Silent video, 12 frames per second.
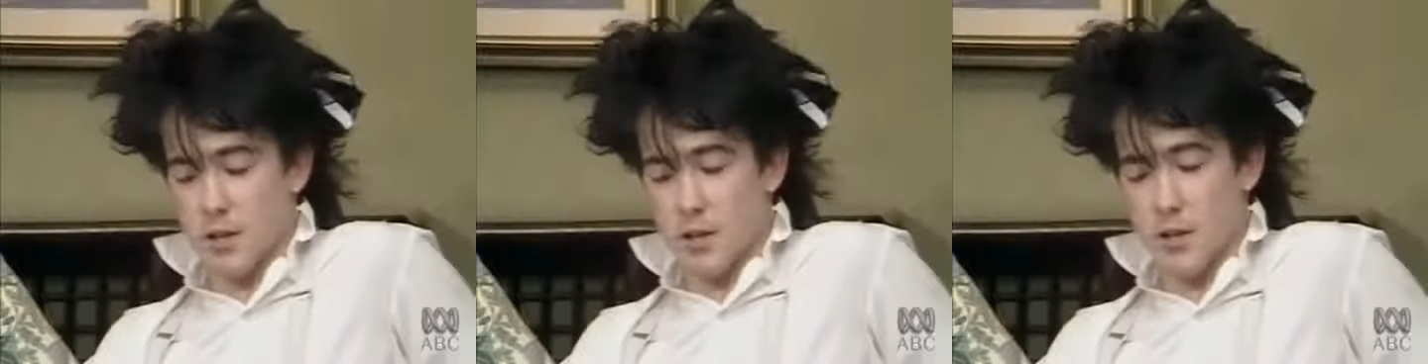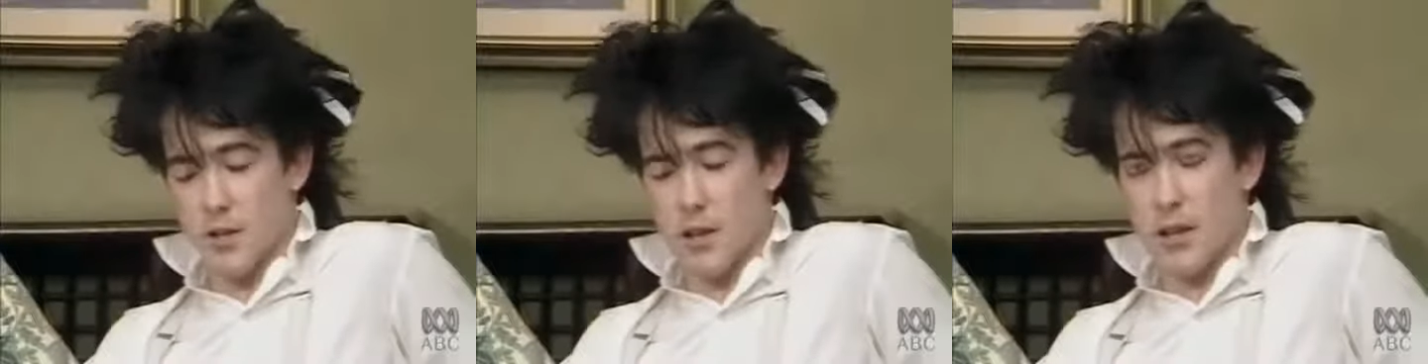
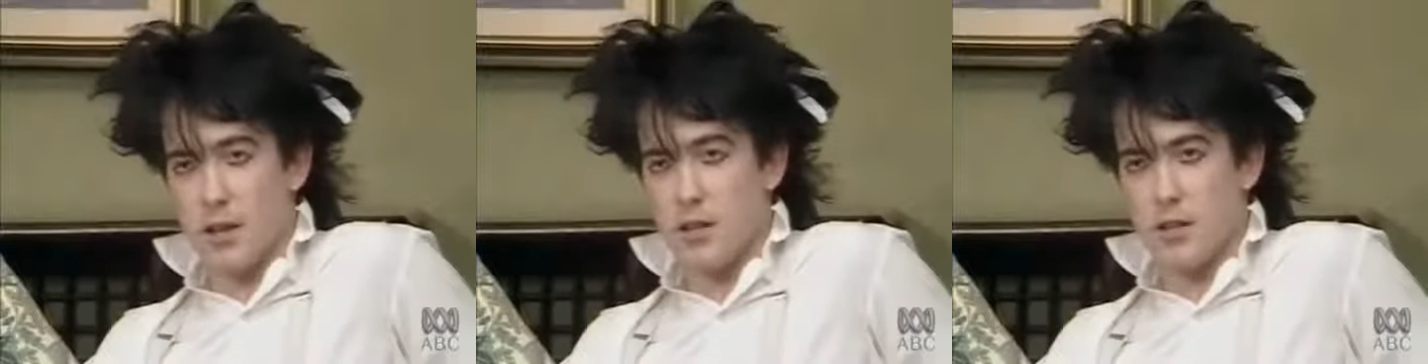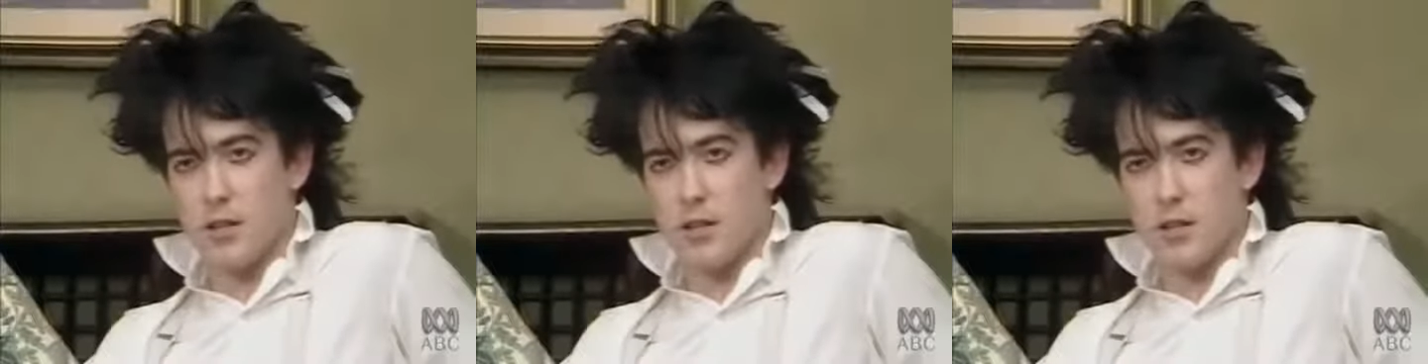do ever get
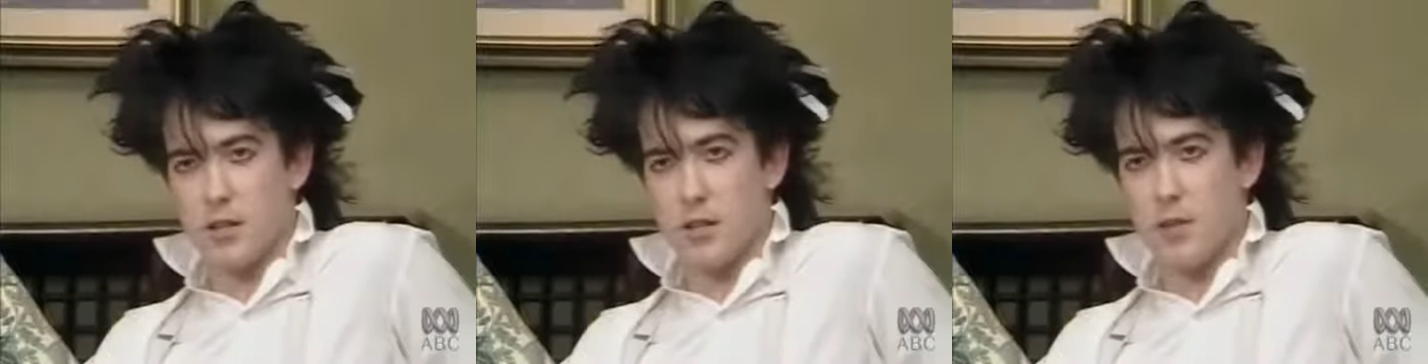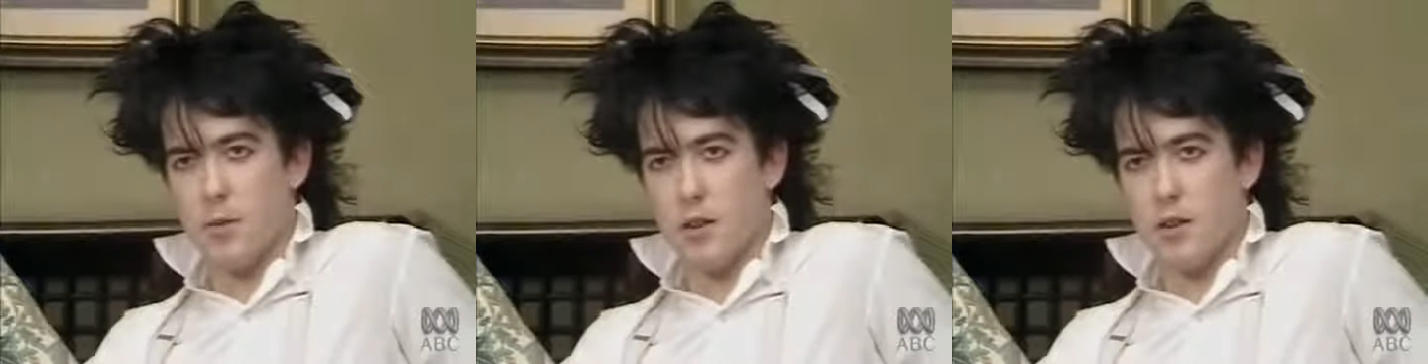into the
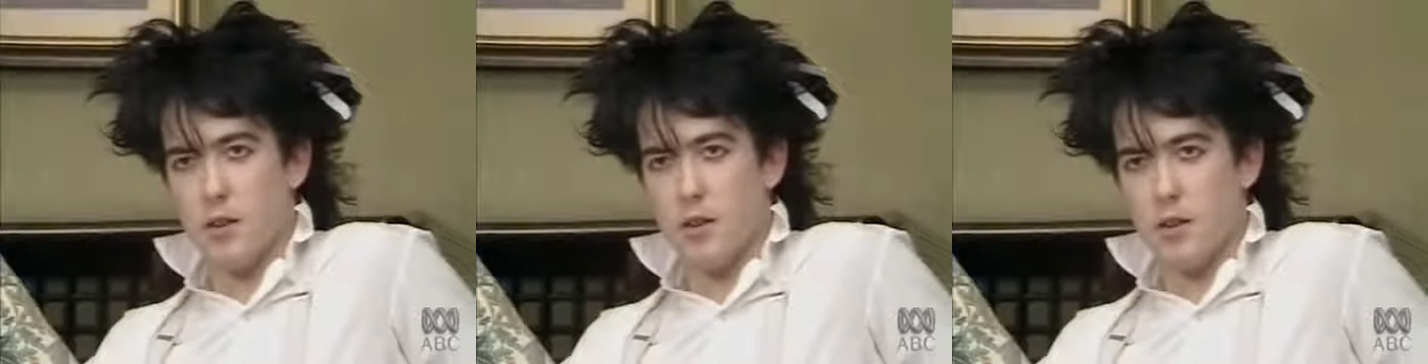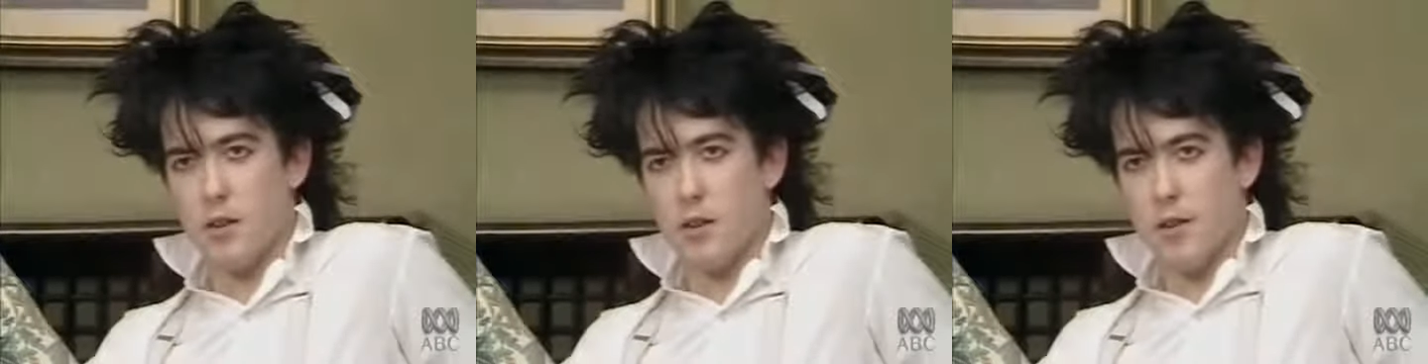charts anyway.
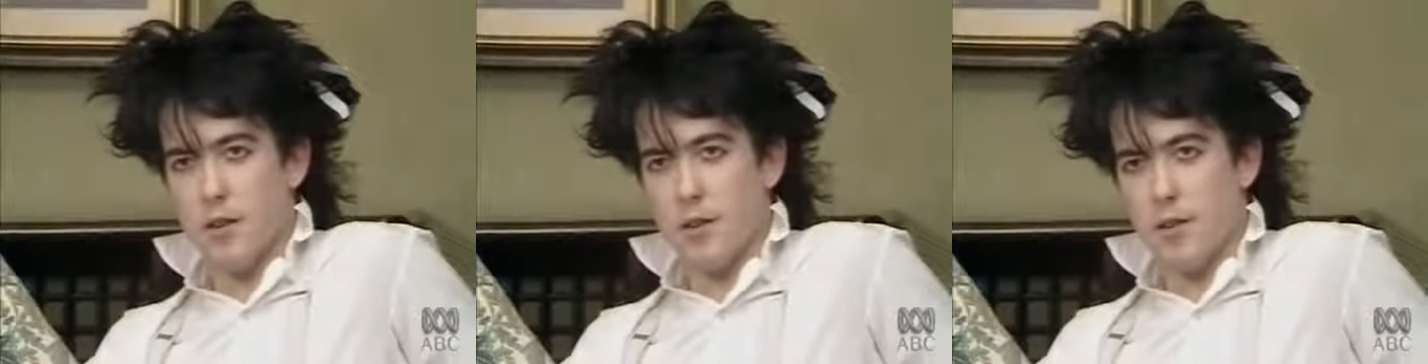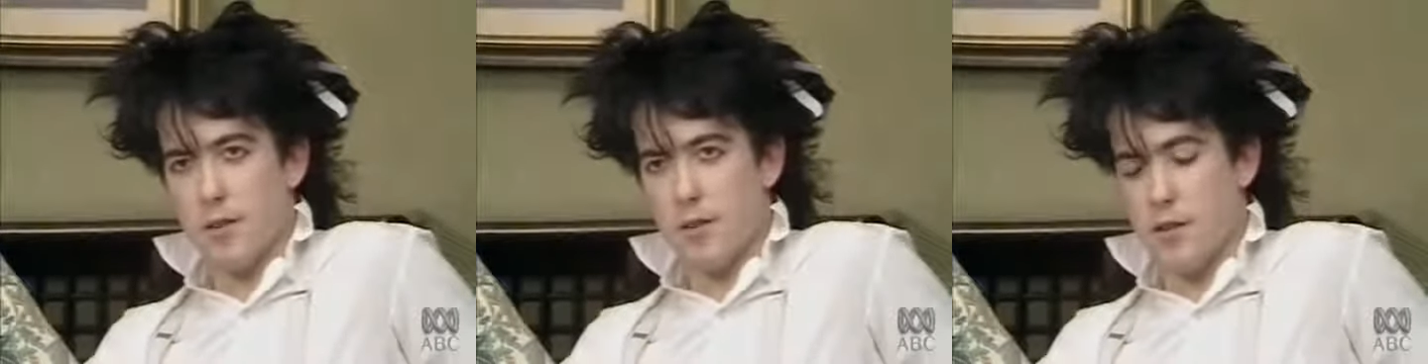
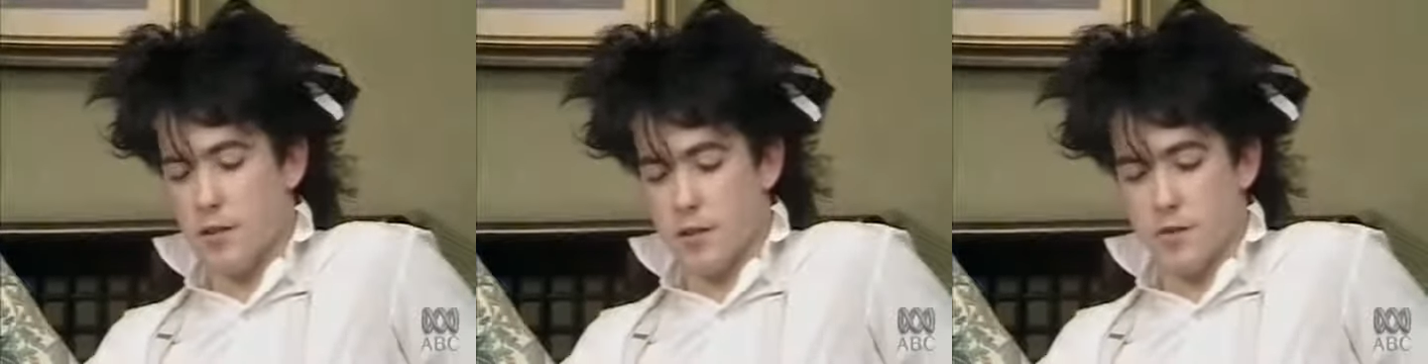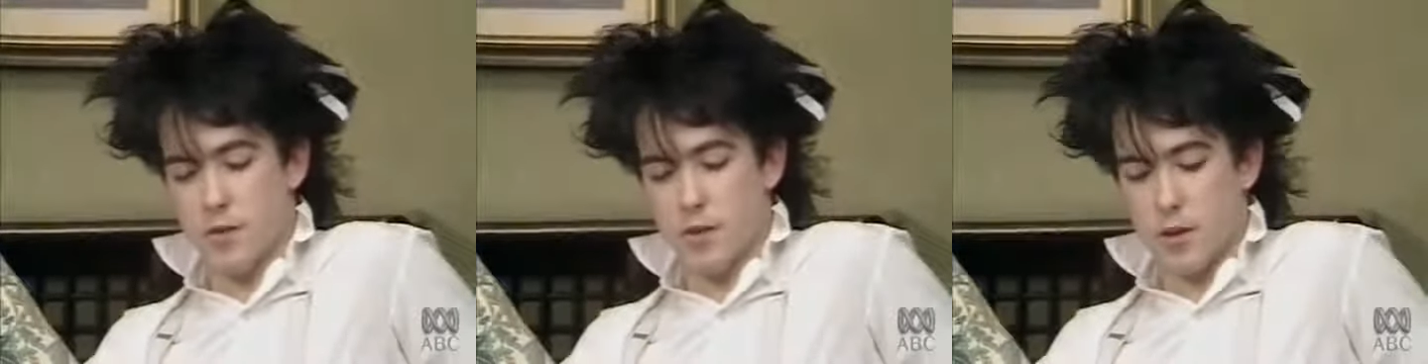There's
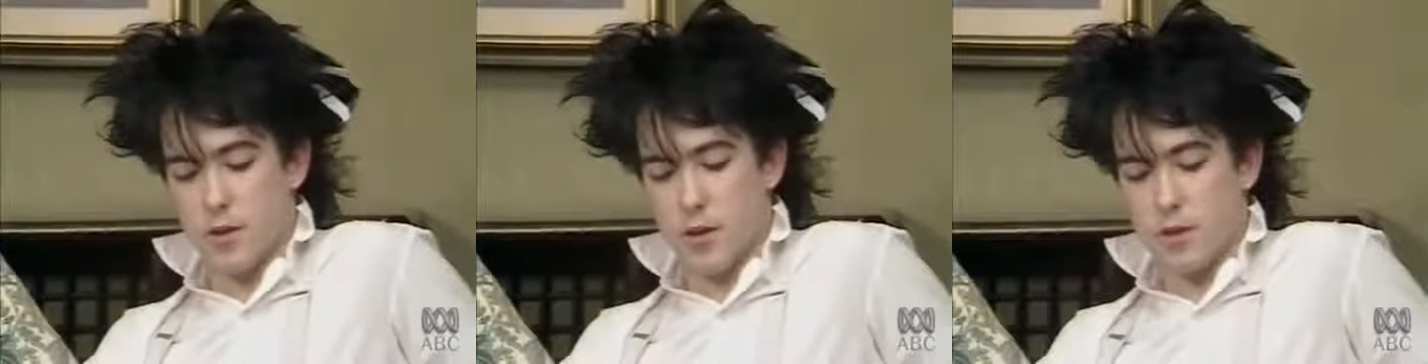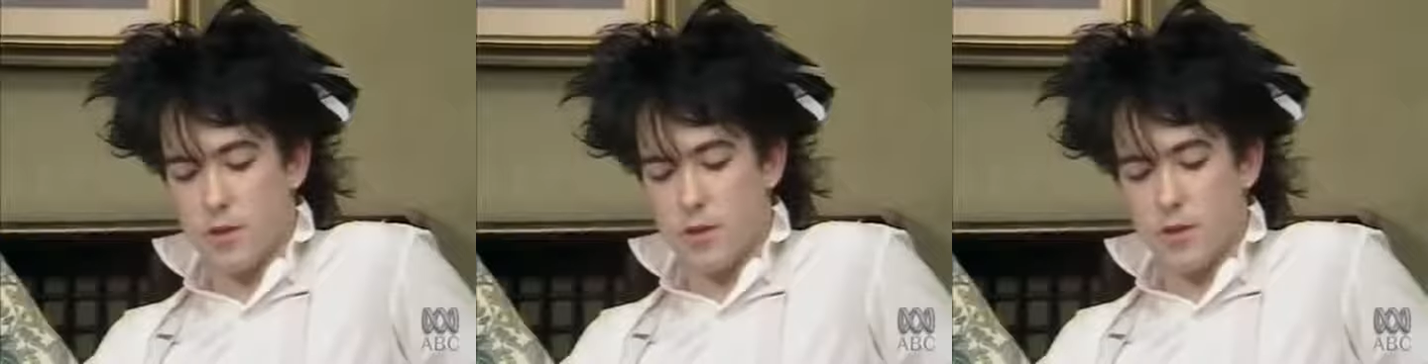just a few
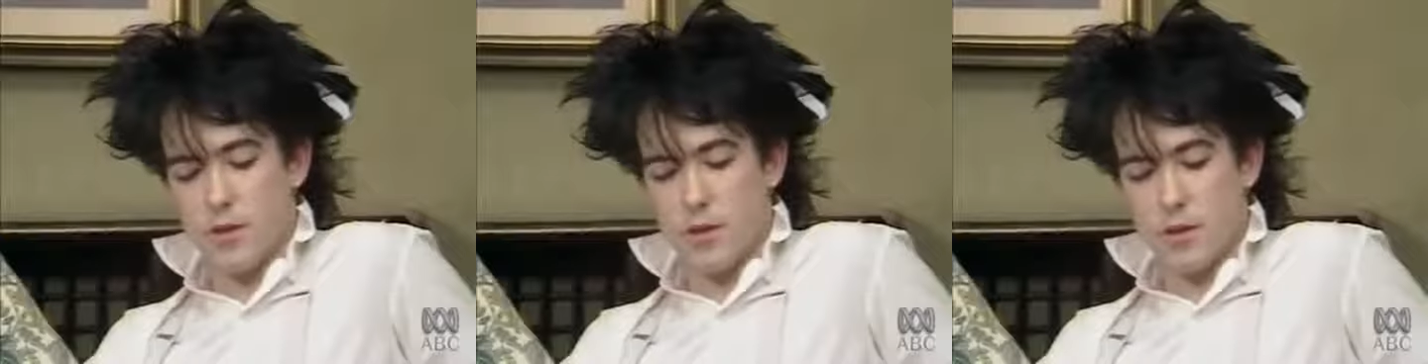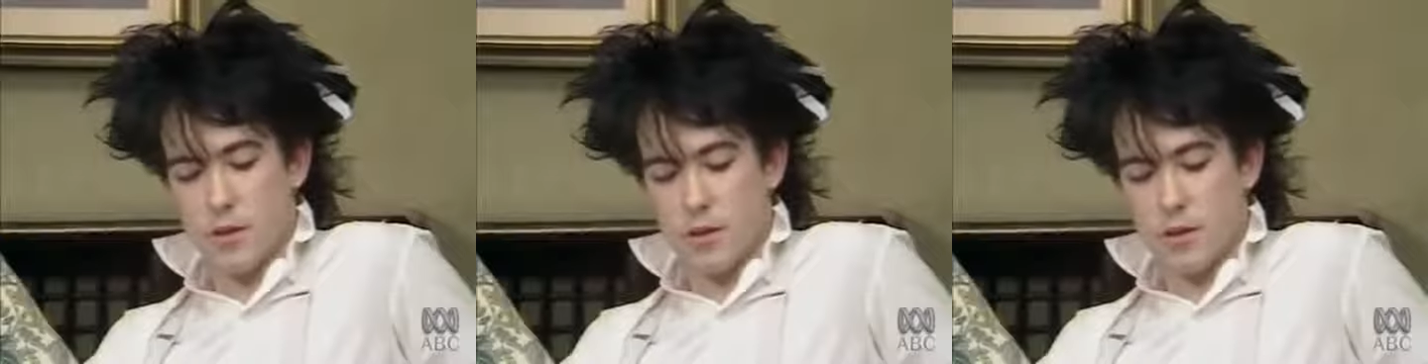exceptions.